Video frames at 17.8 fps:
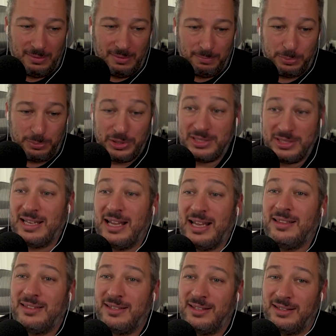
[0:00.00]

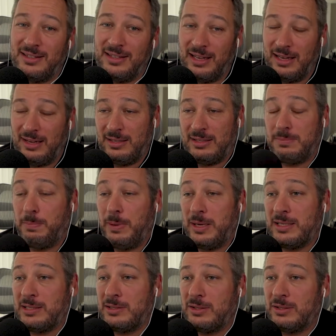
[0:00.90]
presented is
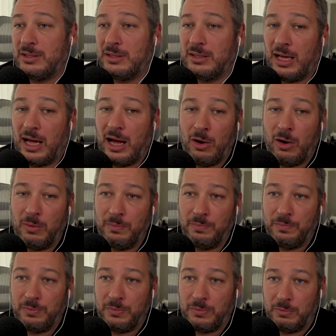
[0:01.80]
based on how